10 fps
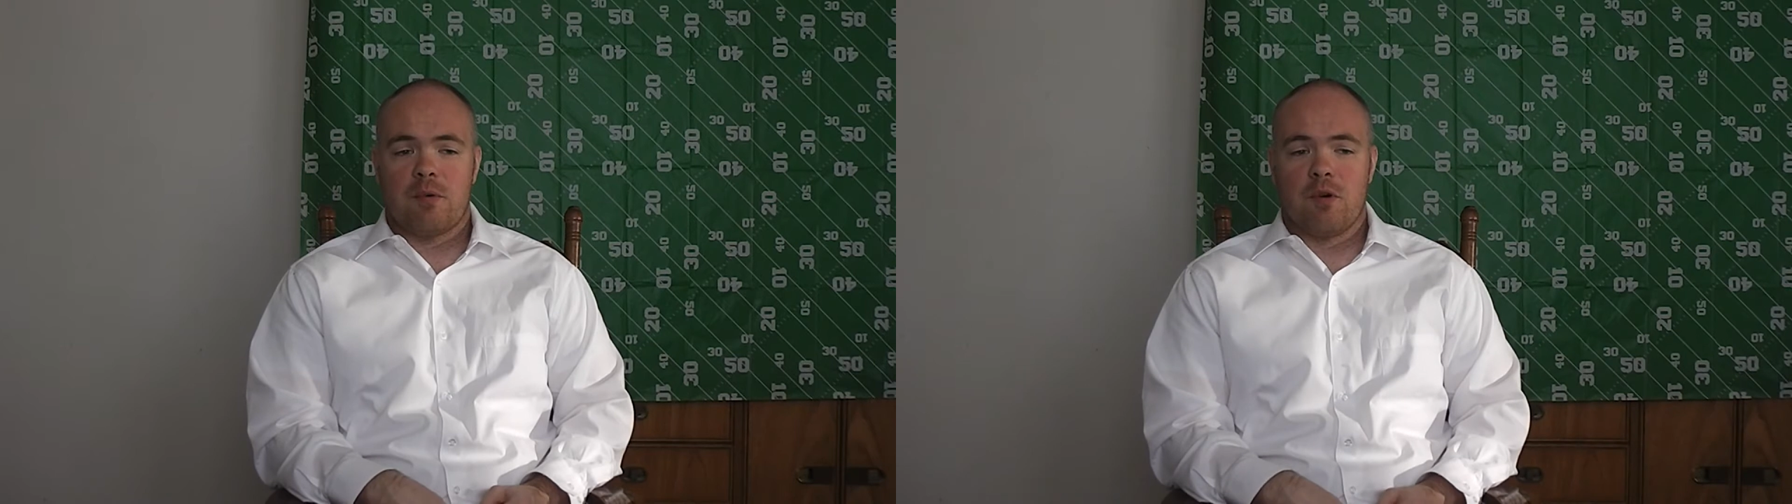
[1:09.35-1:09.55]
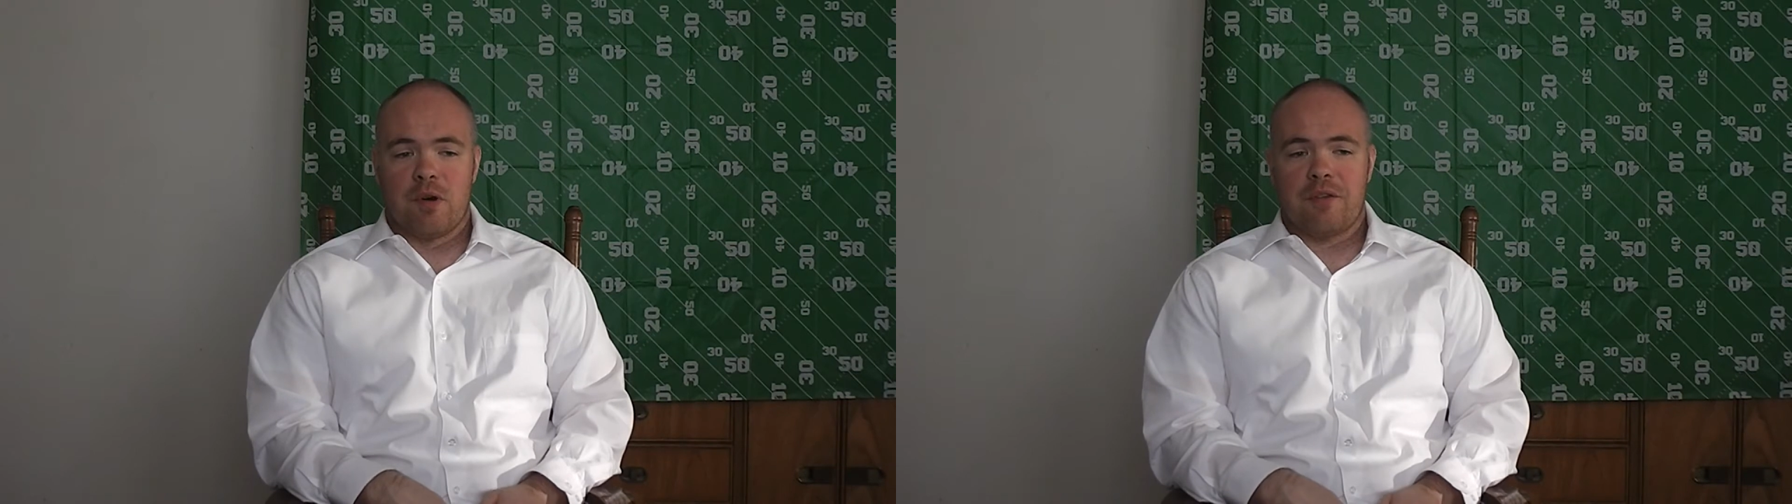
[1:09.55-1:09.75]

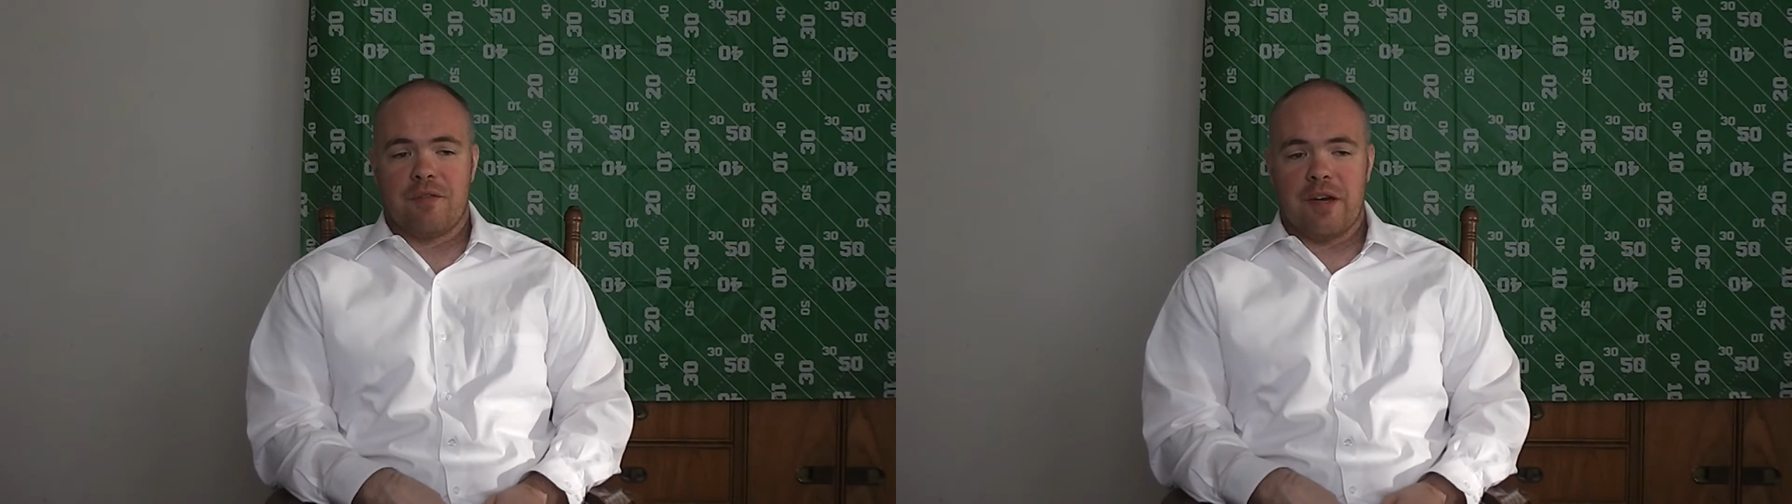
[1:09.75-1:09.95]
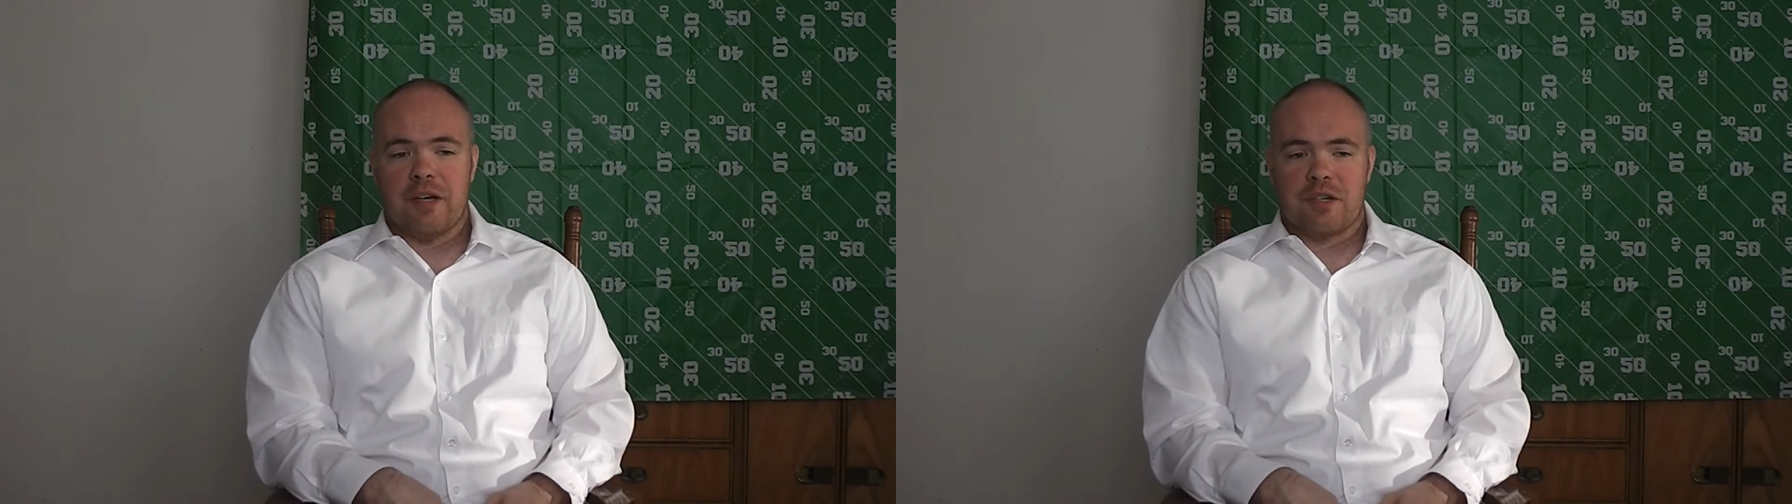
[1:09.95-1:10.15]
court
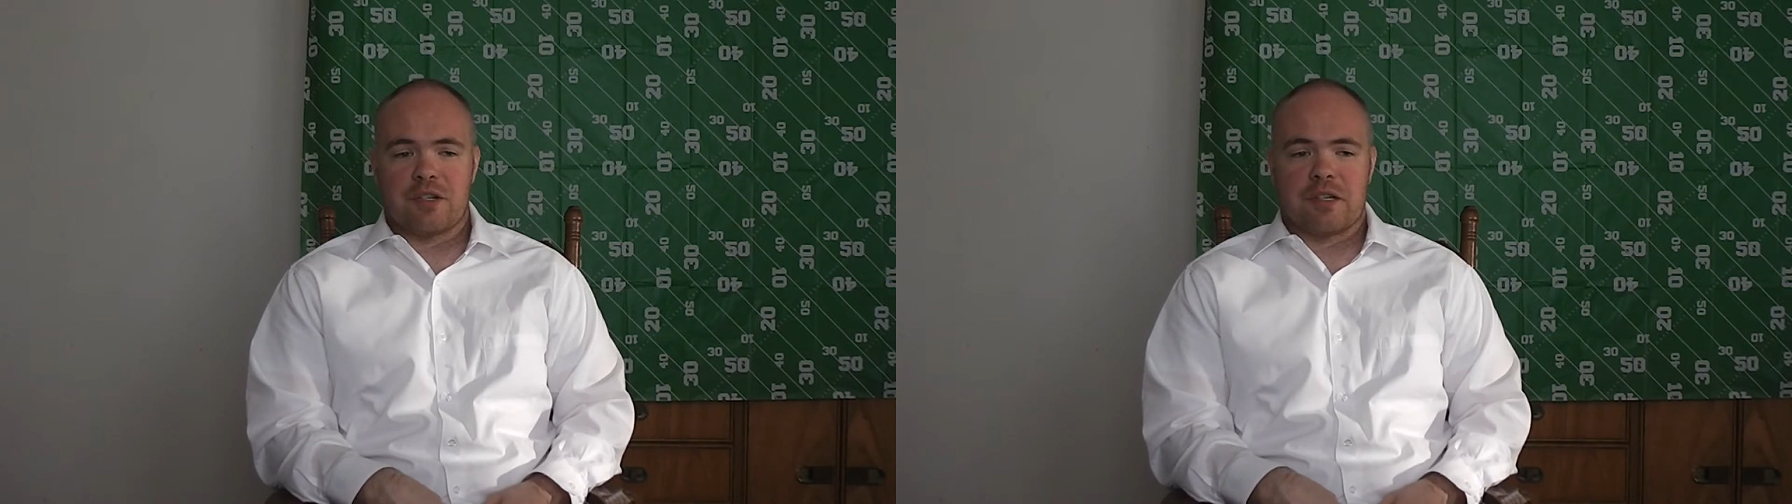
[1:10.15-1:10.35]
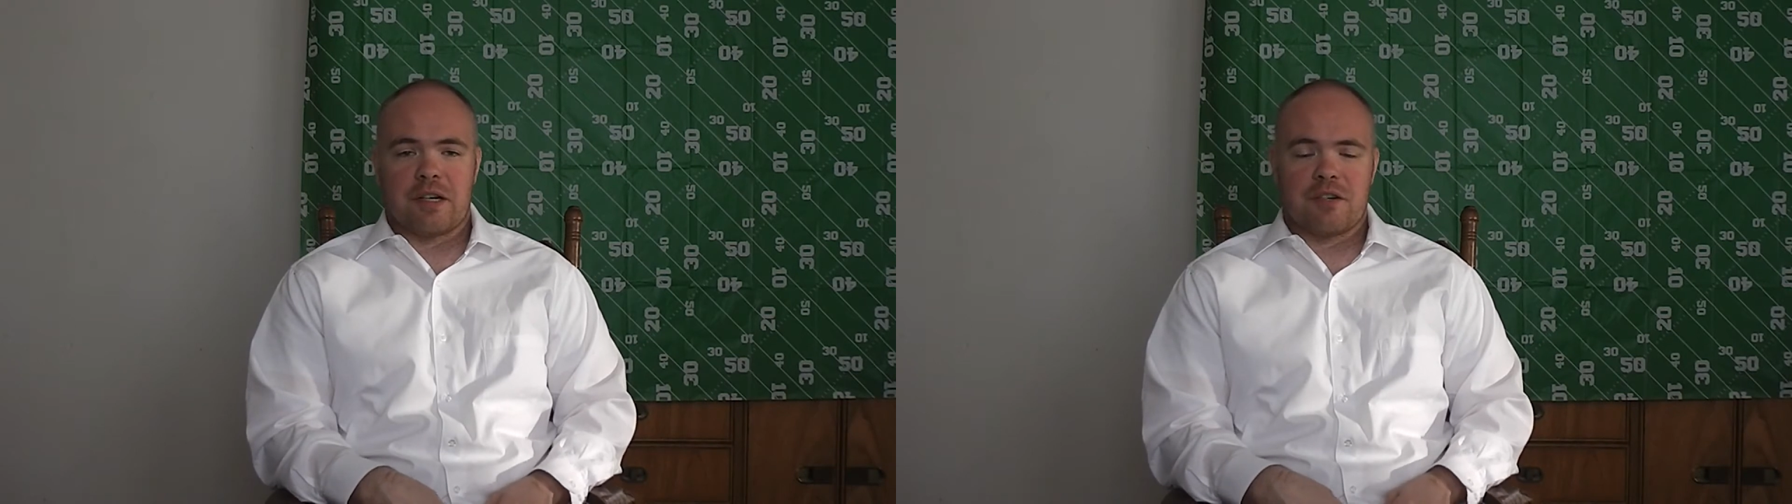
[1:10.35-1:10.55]
advantage
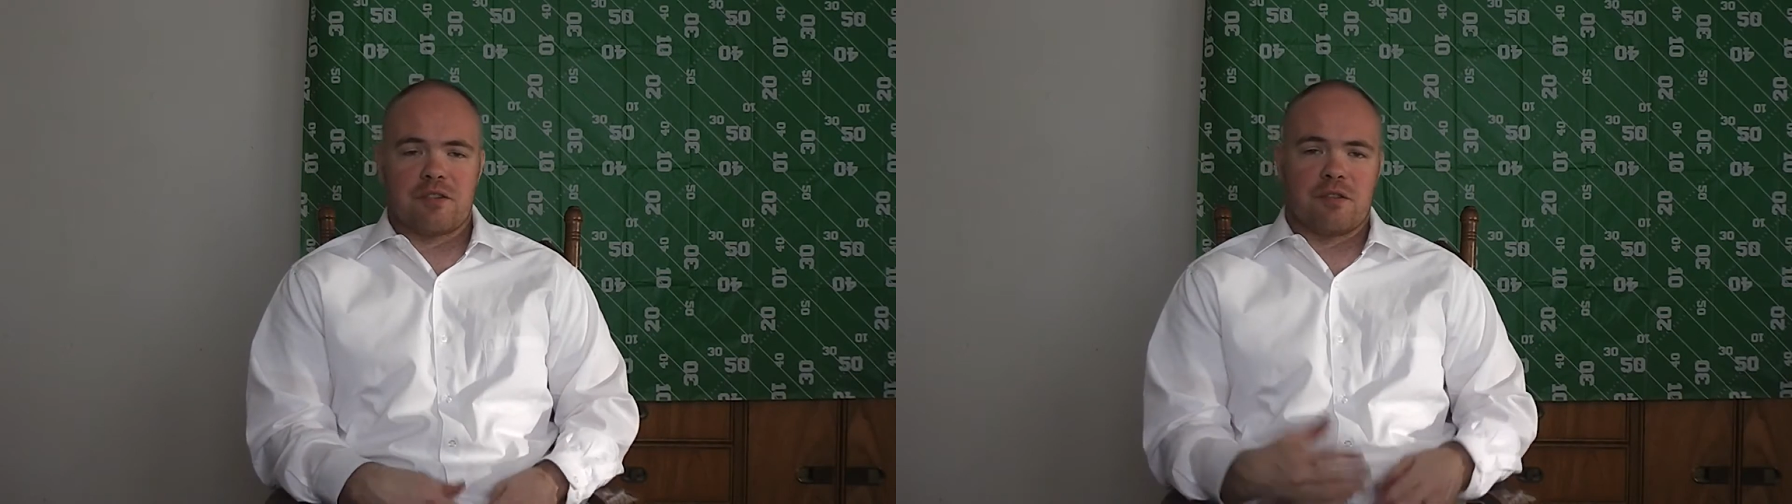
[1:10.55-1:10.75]
against.